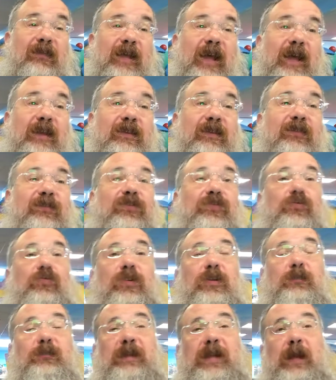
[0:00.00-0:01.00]
sadness, you
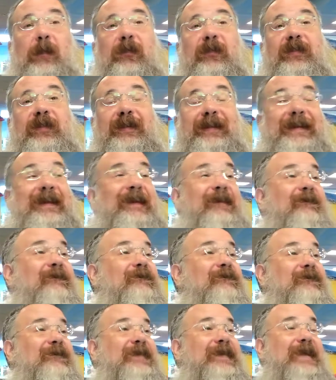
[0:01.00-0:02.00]
wouldn't be able to
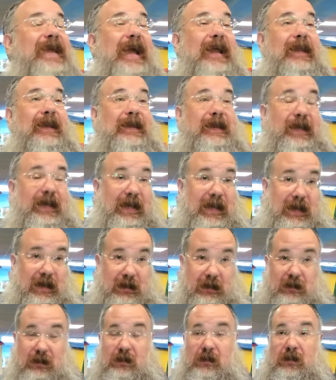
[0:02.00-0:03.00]
get the
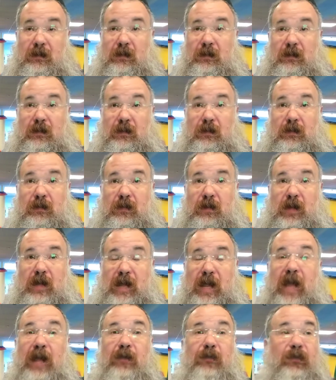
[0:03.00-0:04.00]

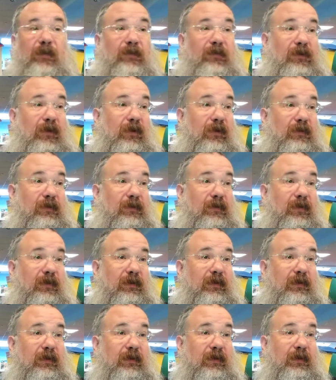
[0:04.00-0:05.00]
end result
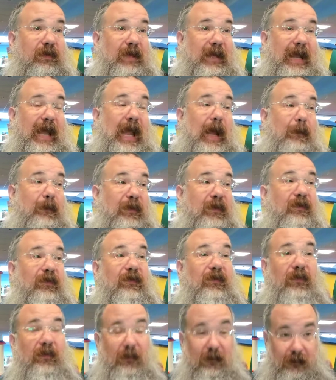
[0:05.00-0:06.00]
that
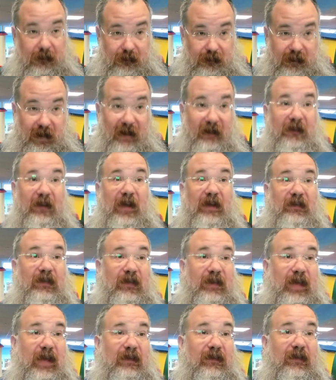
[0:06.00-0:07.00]
happens by
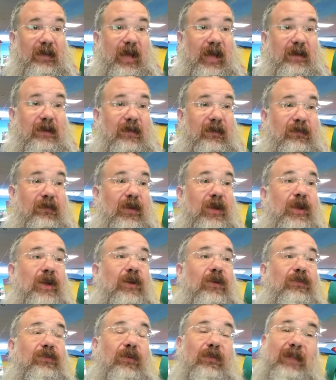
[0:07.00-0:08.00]
facing that sadness.
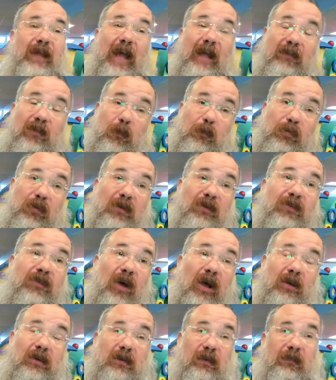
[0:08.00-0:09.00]
So that's a
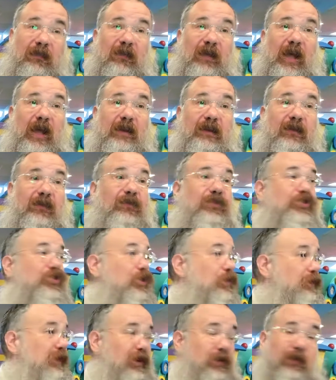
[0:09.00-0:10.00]
productive sadness. You
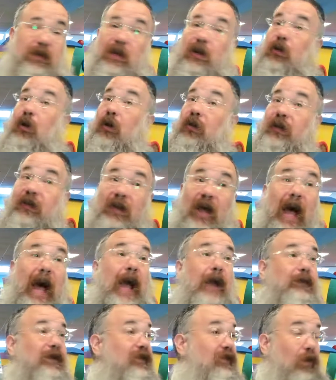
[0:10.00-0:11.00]
shouldn't be doing it all the
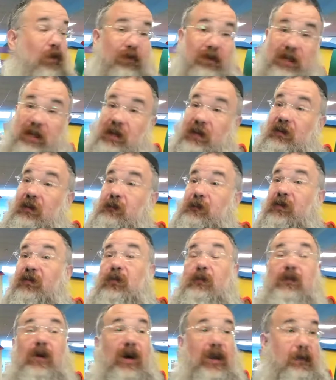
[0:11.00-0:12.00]
time. It's only itim
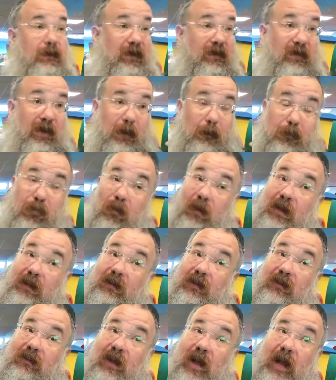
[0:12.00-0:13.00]
izumanim. It's at
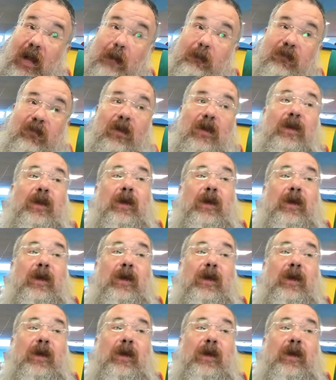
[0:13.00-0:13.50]
appointed times.